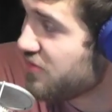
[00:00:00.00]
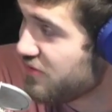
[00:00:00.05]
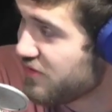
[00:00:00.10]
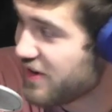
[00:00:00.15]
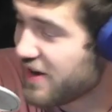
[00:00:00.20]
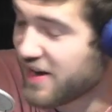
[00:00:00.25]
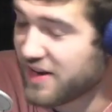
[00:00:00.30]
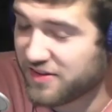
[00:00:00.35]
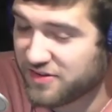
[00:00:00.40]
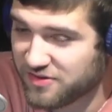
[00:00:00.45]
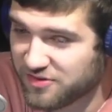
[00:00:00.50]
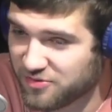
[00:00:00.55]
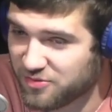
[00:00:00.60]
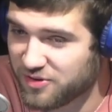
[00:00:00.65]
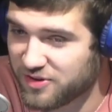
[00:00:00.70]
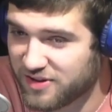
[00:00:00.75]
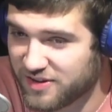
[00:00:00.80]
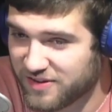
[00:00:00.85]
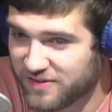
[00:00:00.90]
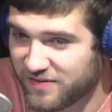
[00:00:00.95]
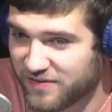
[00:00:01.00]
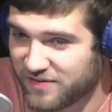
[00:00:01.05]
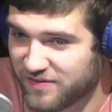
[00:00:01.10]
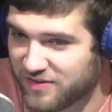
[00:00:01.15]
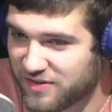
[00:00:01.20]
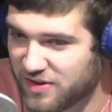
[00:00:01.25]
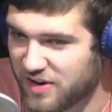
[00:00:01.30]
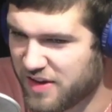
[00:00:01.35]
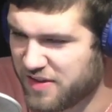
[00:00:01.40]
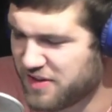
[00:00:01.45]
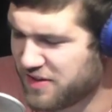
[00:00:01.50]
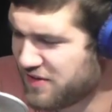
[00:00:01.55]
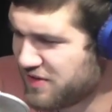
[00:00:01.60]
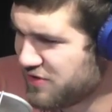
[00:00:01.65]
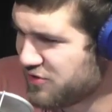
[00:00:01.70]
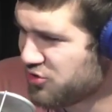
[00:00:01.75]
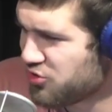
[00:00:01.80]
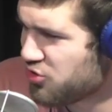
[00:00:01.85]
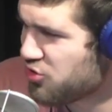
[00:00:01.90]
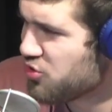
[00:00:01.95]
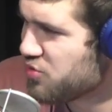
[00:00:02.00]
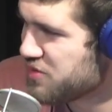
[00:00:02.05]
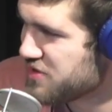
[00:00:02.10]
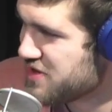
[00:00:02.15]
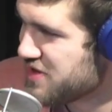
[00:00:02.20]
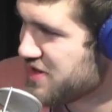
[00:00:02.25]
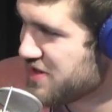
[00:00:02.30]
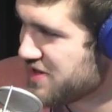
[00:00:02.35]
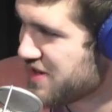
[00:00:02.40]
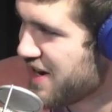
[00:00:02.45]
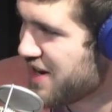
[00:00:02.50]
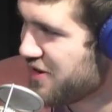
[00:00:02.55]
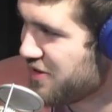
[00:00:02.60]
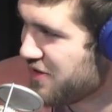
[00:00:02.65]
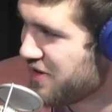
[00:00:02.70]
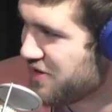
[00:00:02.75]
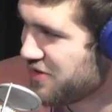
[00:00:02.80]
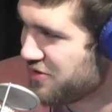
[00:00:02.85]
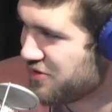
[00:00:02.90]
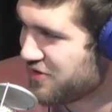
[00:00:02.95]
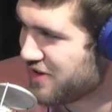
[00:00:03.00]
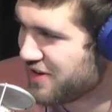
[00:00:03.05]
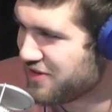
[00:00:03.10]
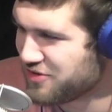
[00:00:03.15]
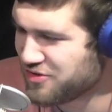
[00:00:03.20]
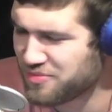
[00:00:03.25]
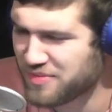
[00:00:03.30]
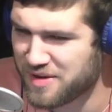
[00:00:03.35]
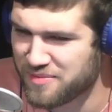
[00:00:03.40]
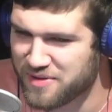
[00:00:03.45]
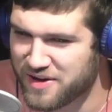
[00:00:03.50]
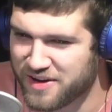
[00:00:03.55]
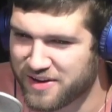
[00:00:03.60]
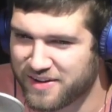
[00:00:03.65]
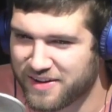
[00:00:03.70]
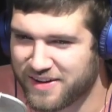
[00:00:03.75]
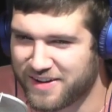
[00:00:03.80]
That's sweet. Yeah, I think true was in the title that you said, so my bad.